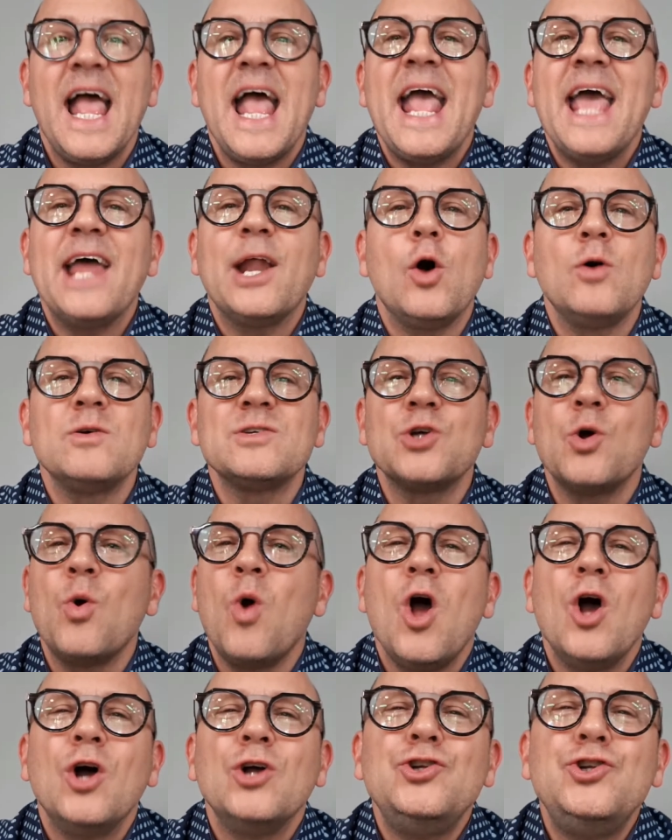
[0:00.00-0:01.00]
And also,
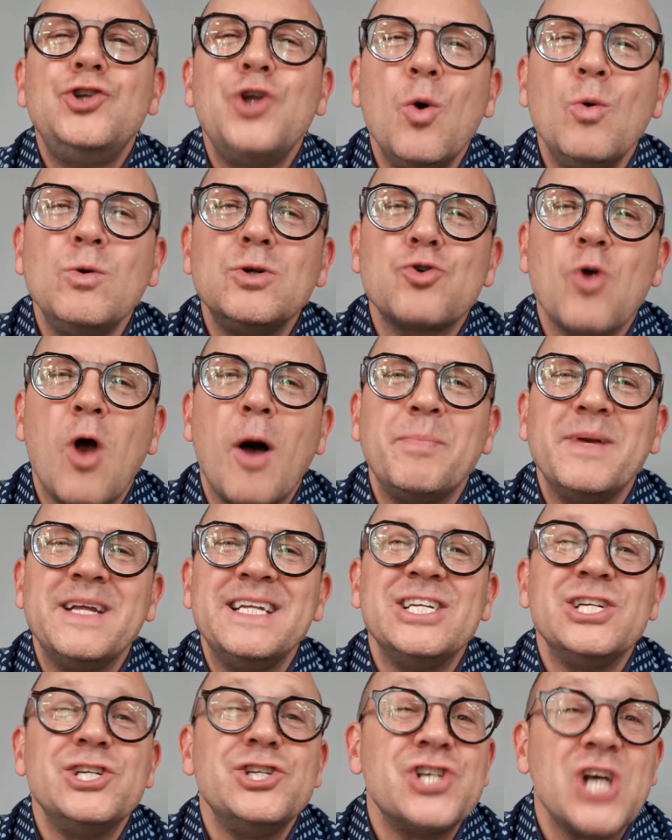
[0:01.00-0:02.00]
don't drop
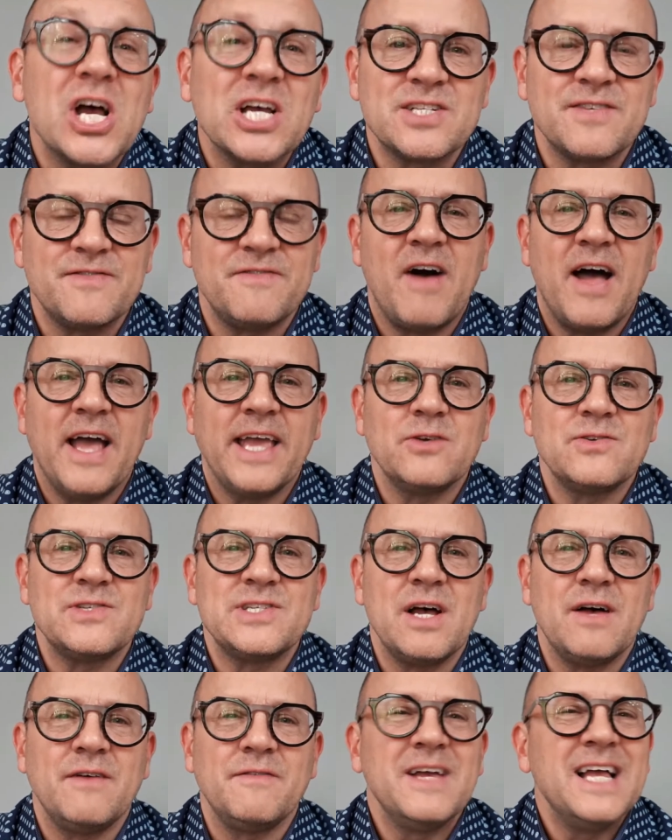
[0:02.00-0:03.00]
into justifying
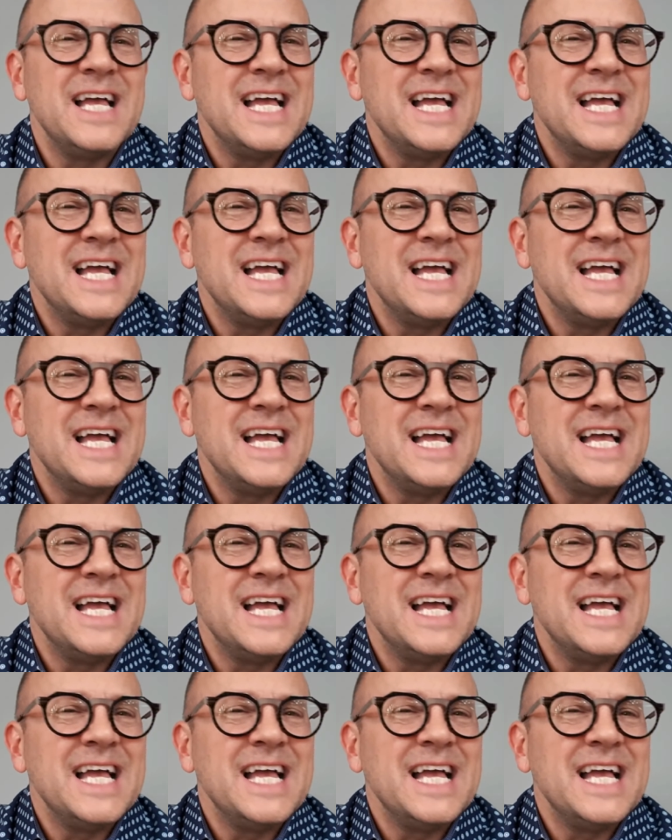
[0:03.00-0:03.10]
yourself.